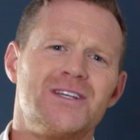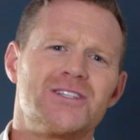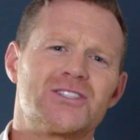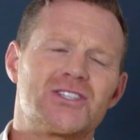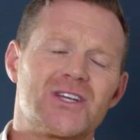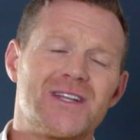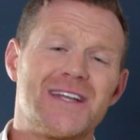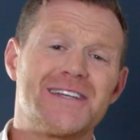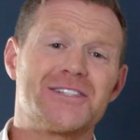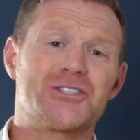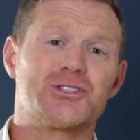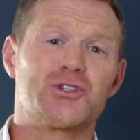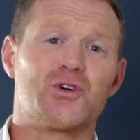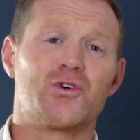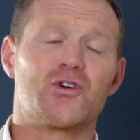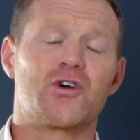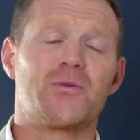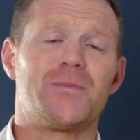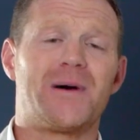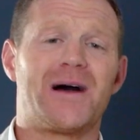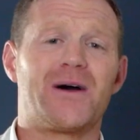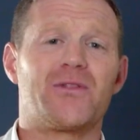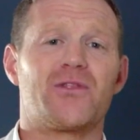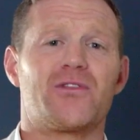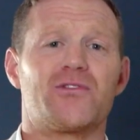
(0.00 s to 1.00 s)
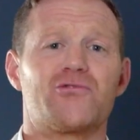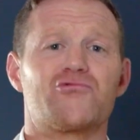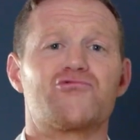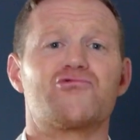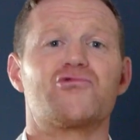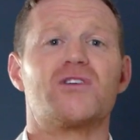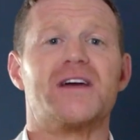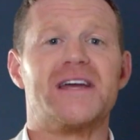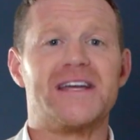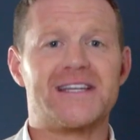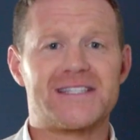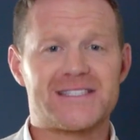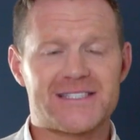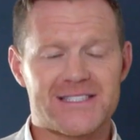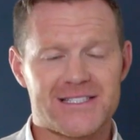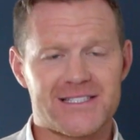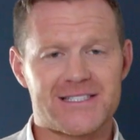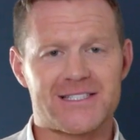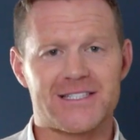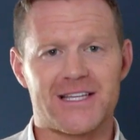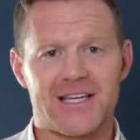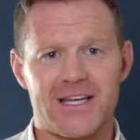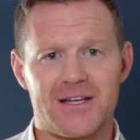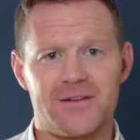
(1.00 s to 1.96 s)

So let's talk about the risks